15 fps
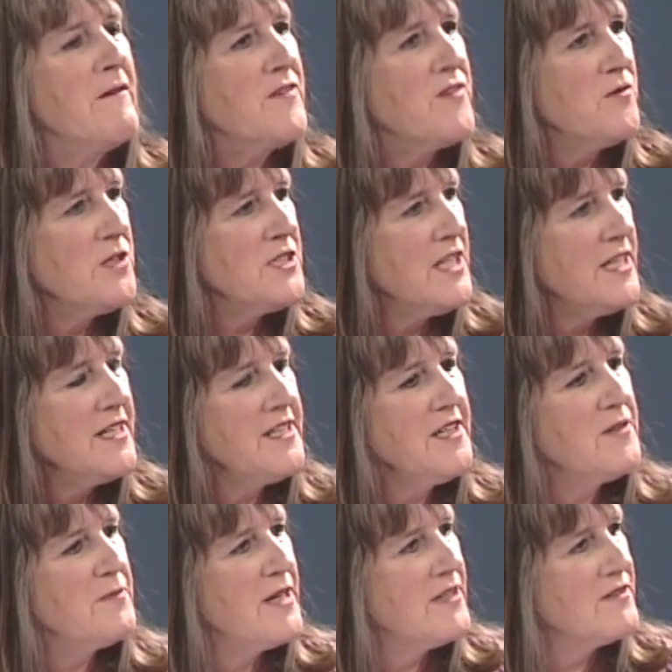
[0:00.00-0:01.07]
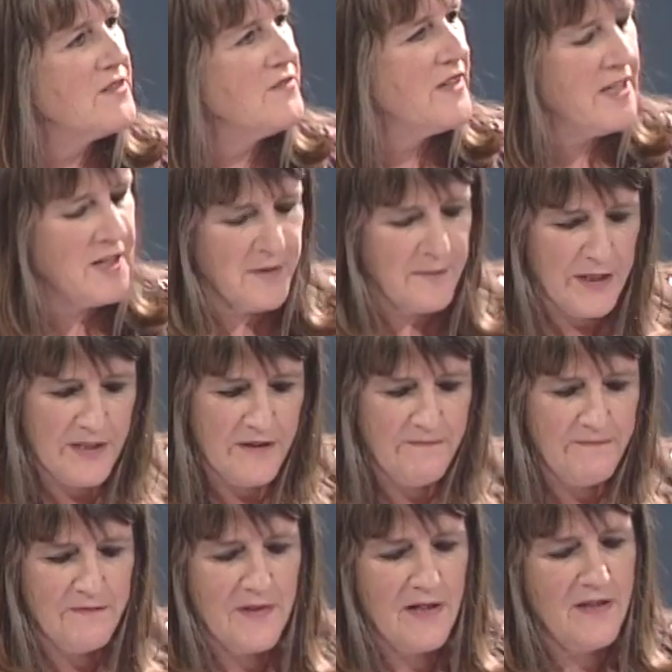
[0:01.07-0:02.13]
So we're talking about development.
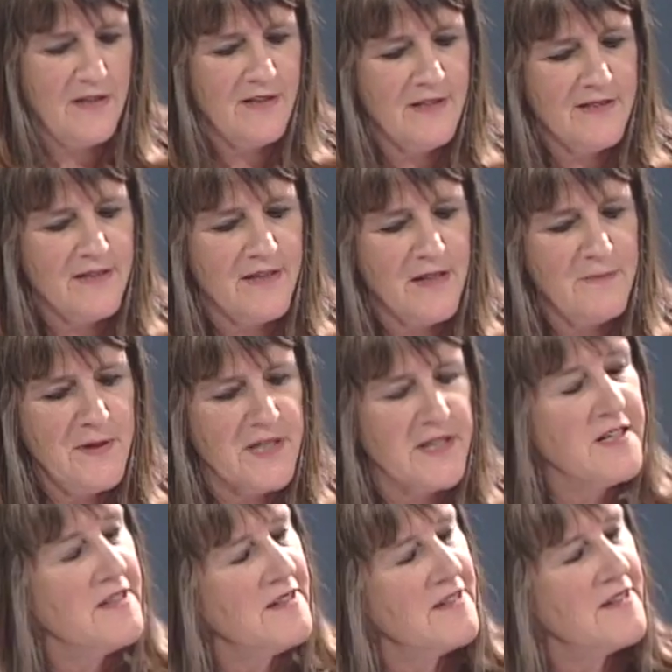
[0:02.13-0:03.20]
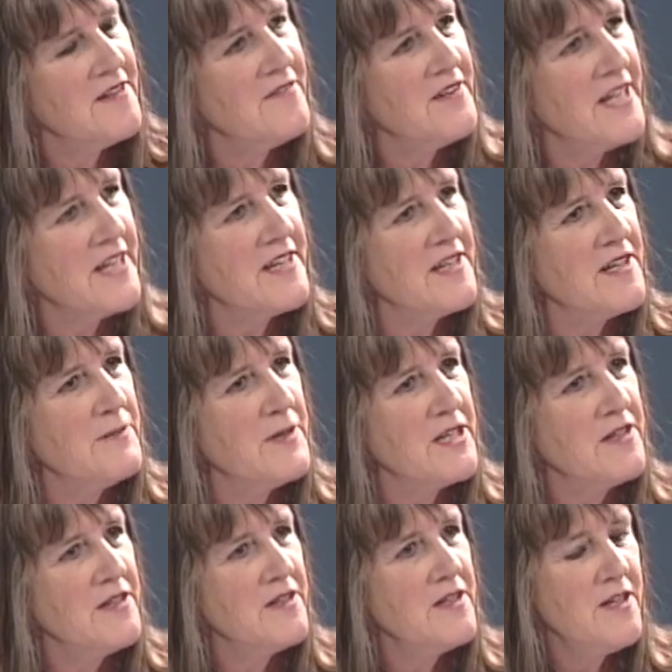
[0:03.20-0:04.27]
On the topic of economic...